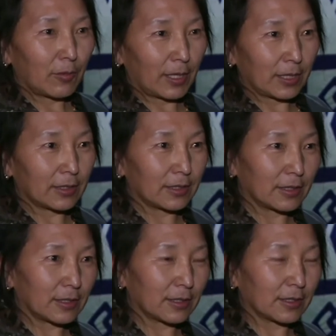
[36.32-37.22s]
We
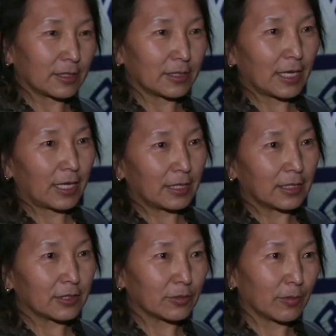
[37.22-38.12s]
sweep the floors in
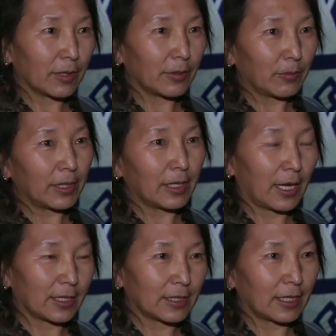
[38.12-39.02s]
order to keep away and
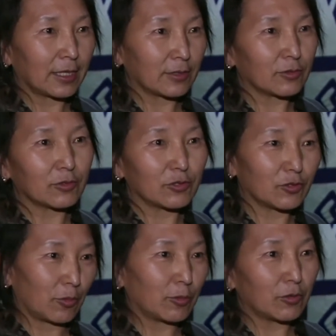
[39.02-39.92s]
get rid of the bad
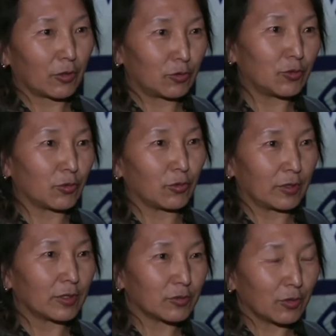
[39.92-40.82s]
things, such
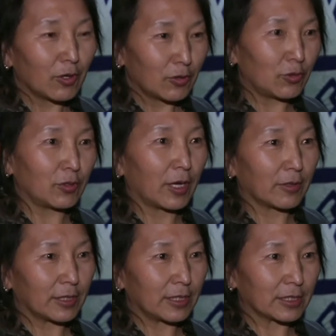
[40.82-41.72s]
as disease
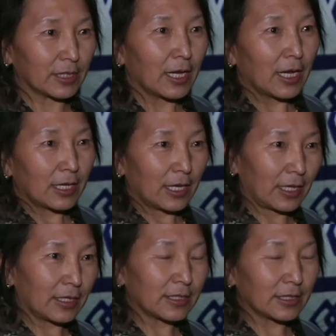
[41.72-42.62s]
and disaster.
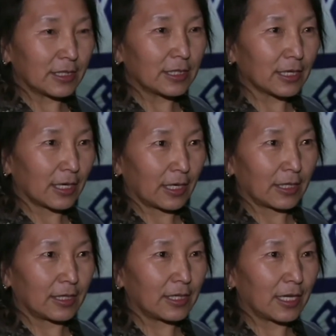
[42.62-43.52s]
We
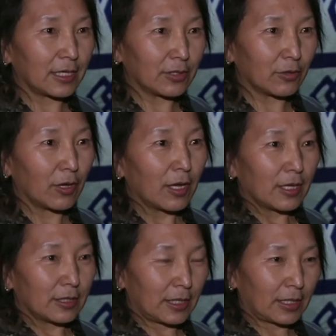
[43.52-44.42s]
hope everyone will be
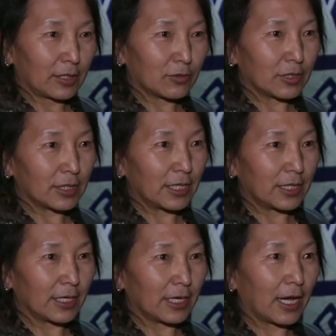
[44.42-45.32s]
healthy and happy in
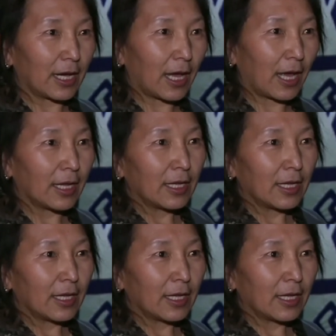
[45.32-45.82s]
the new year.